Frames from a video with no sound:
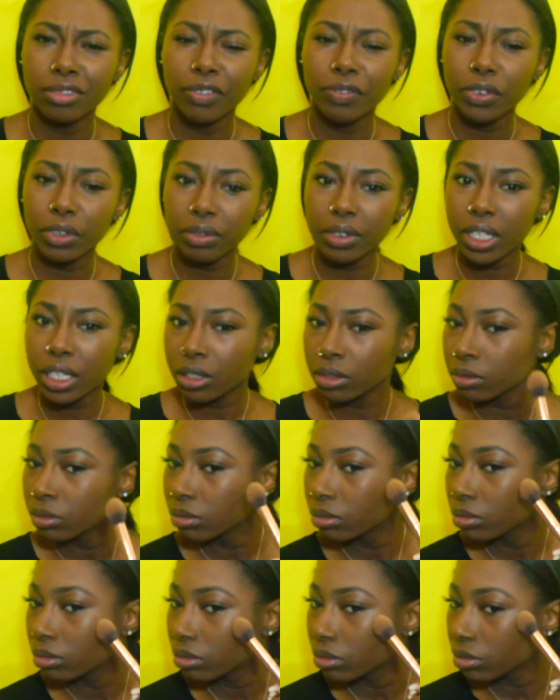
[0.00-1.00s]
for real?
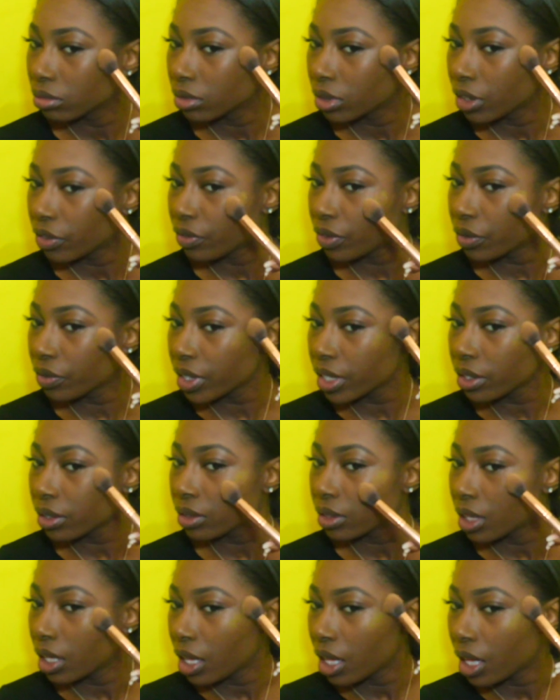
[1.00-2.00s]
For
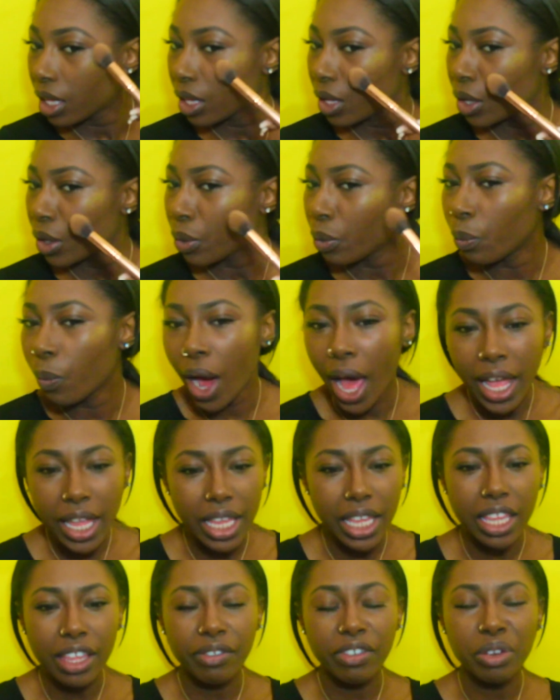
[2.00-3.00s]
real?
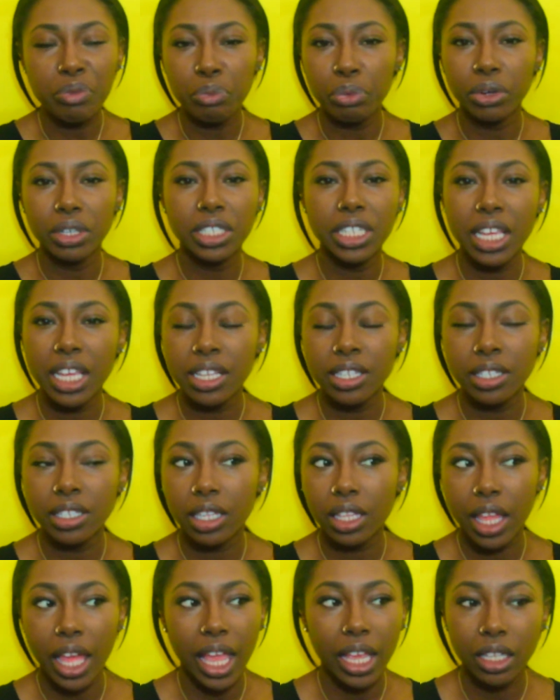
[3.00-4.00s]
Why even pretend
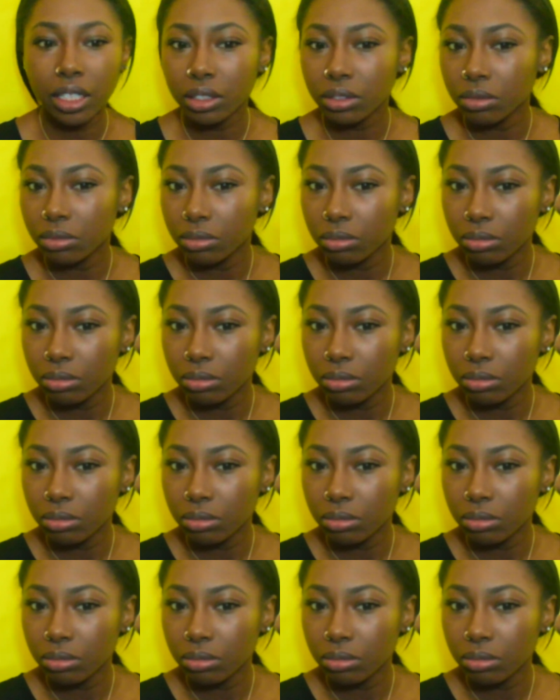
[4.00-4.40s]
to, like,